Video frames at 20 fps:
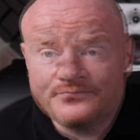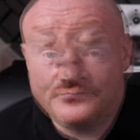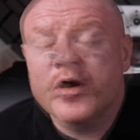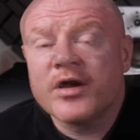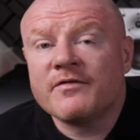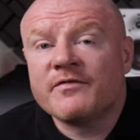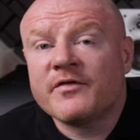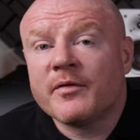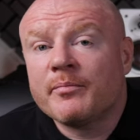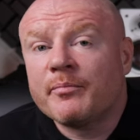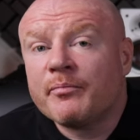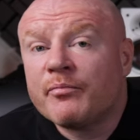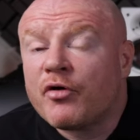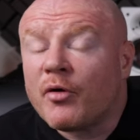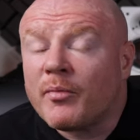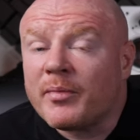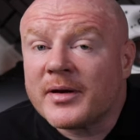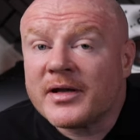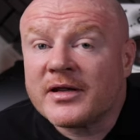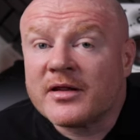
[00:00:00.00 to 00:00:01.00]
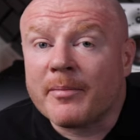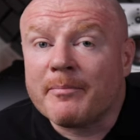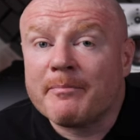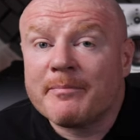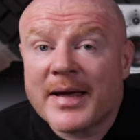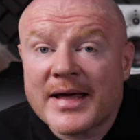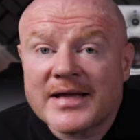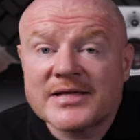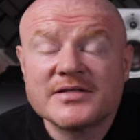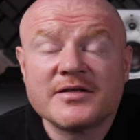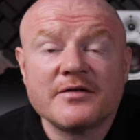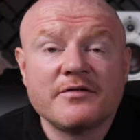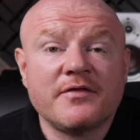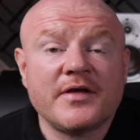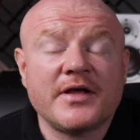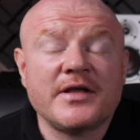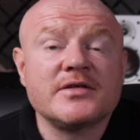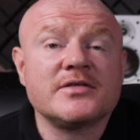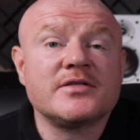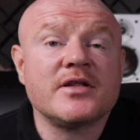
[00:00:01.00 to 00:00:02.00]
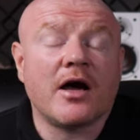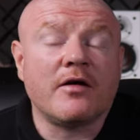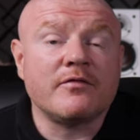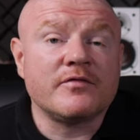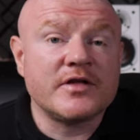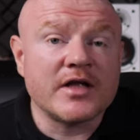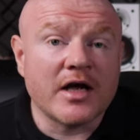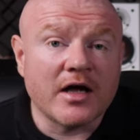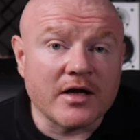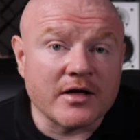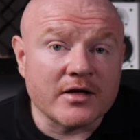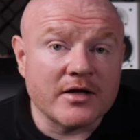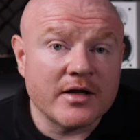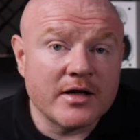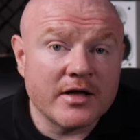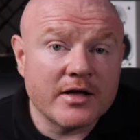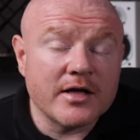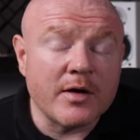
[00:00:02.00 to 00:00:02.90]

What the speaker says: One of probably the best things that I've done,